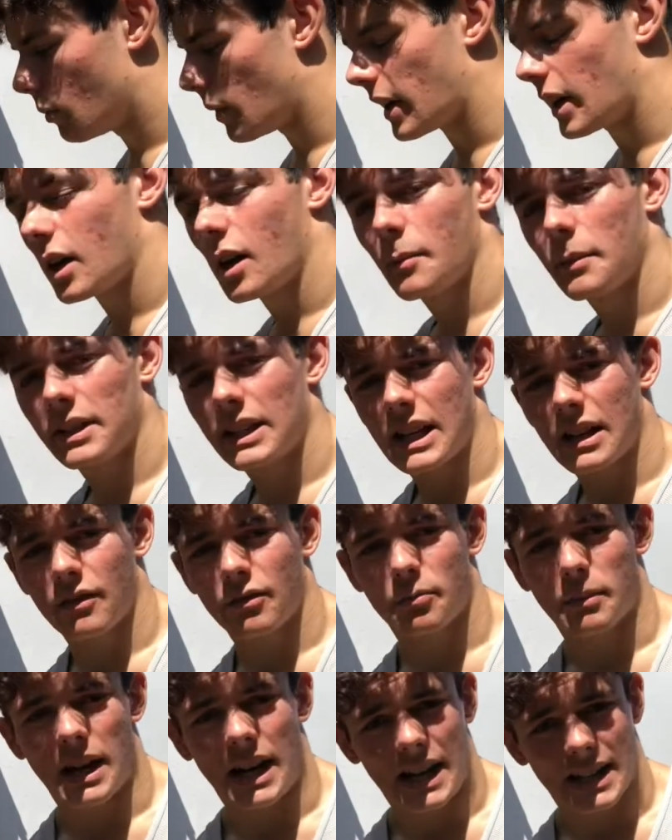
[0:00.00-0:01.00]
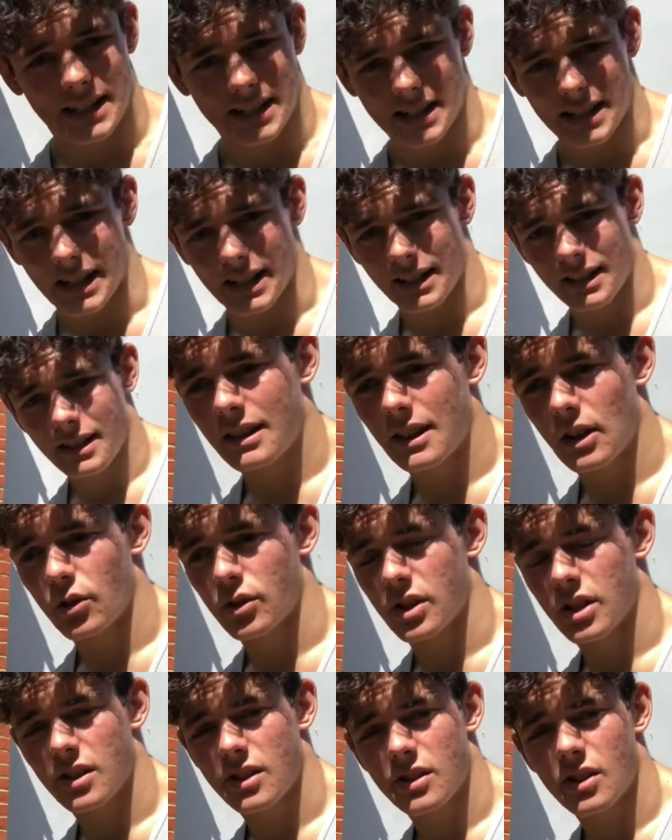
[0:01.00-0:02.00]
when coming down from a handstand, there is
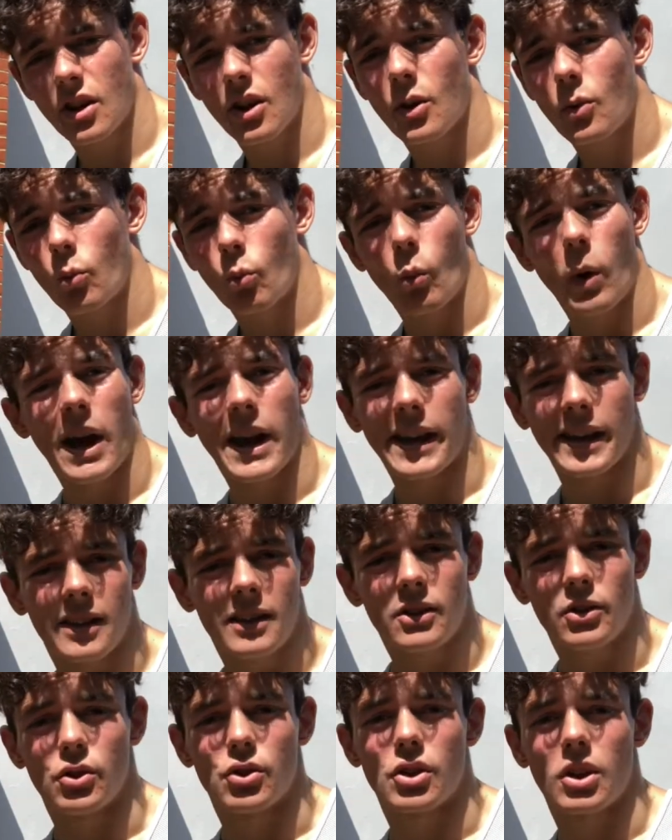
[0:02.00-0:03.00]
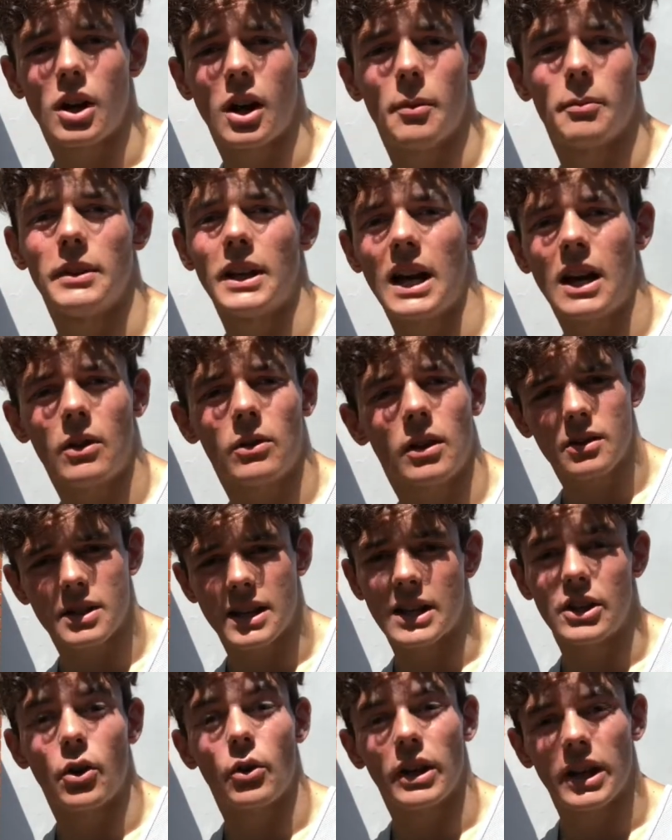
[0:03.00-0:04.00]
a certain way you should come down so that
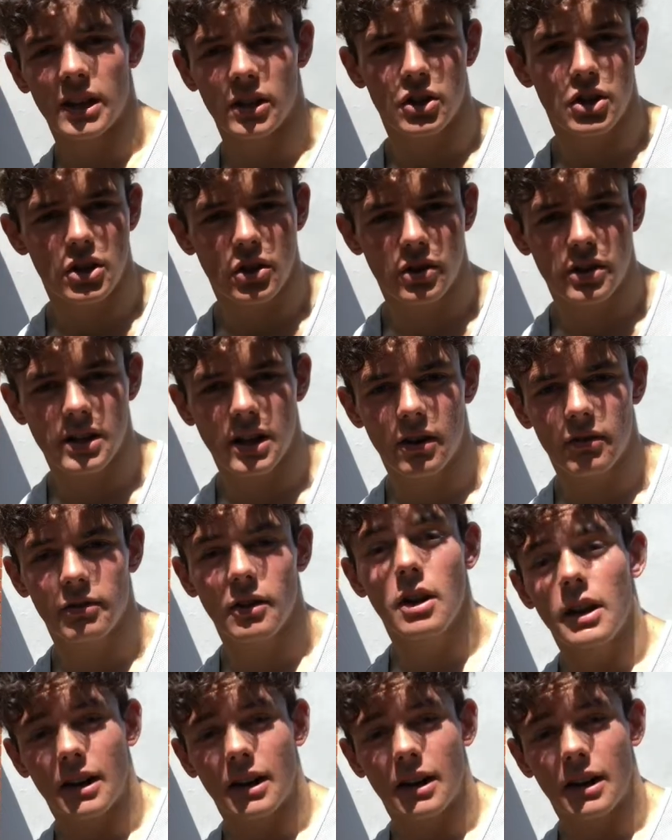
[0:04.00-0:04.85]
you don't injure yourself.